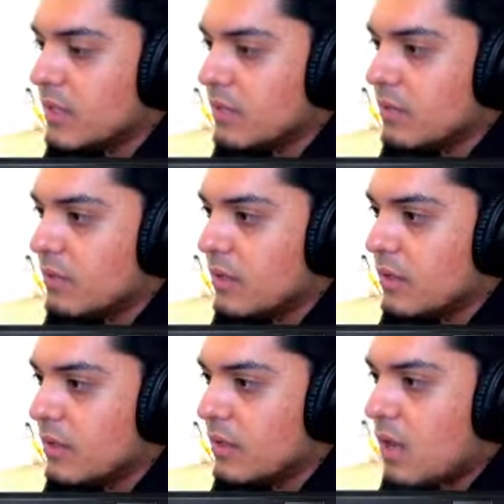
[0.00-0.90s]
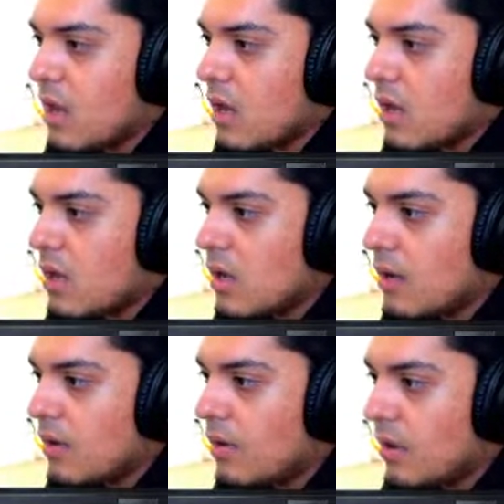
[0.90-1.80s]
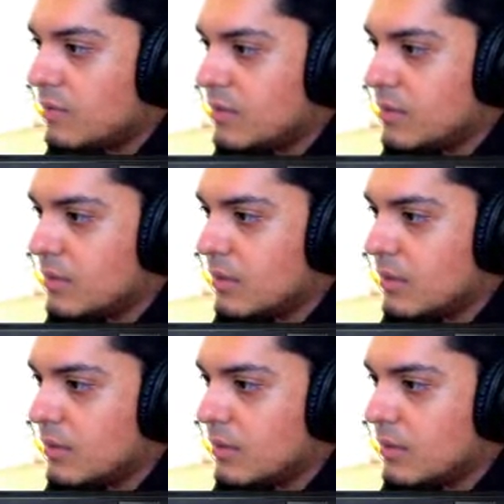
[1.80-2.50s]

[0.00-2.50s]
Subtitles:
of it. Oh, I'm stupid.